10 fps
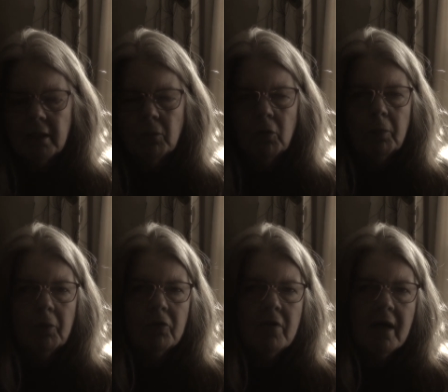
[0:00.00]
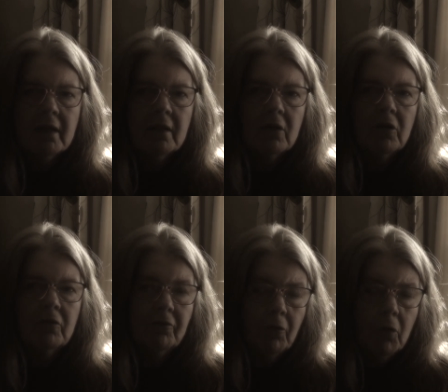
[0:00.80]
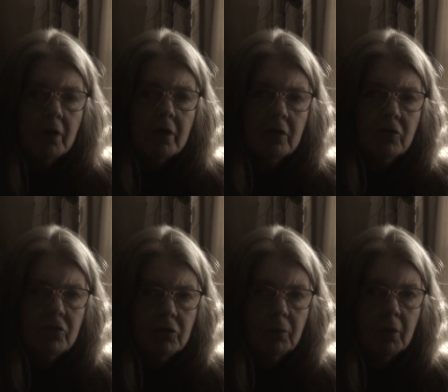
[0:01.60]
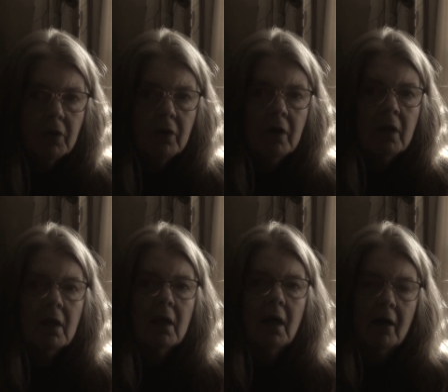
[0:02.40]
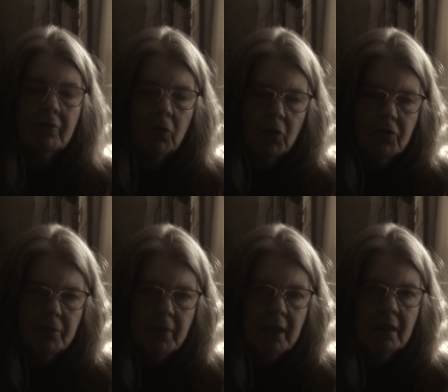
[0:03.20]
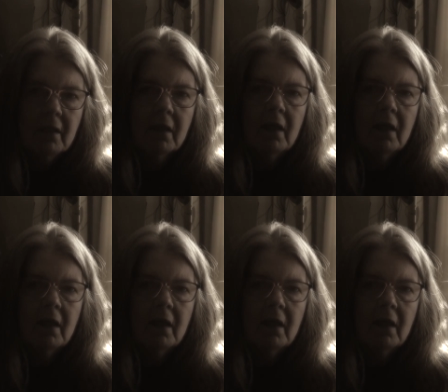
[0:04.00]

it will protect the foreign consumer of horse meat